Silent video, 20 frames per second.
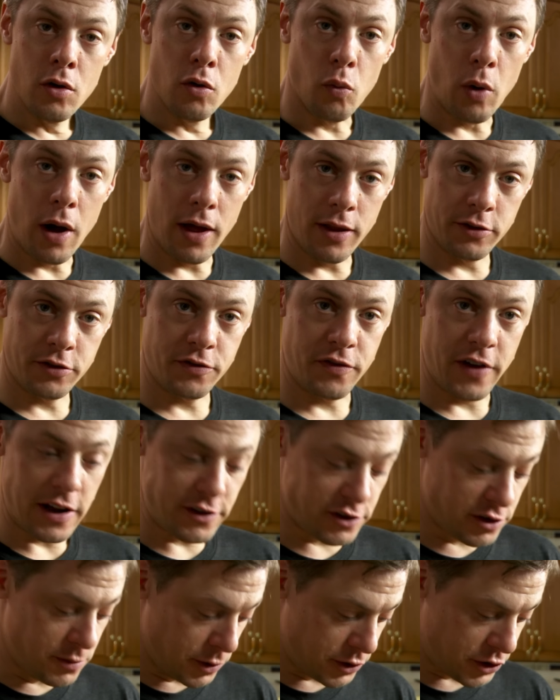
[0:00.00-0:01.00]
While those
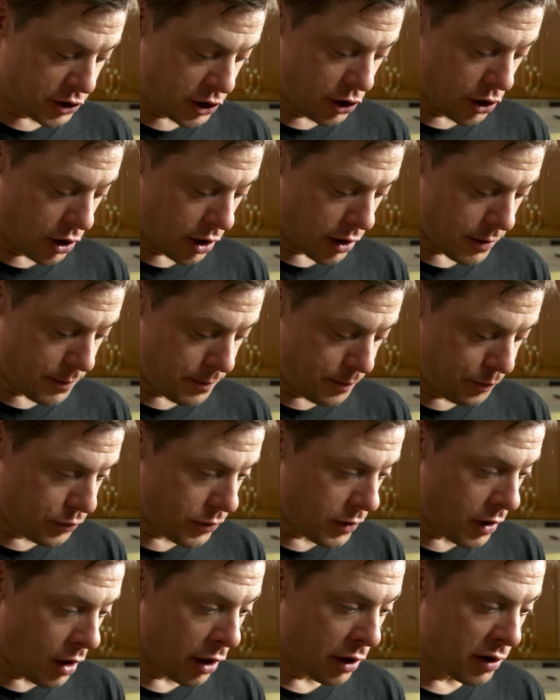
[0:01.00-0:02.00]
vegetables cook,
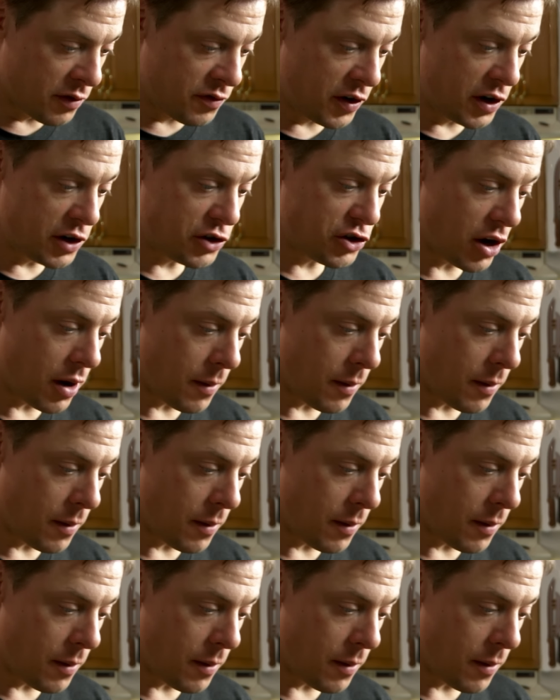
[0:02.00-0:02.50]
I'm gonna finish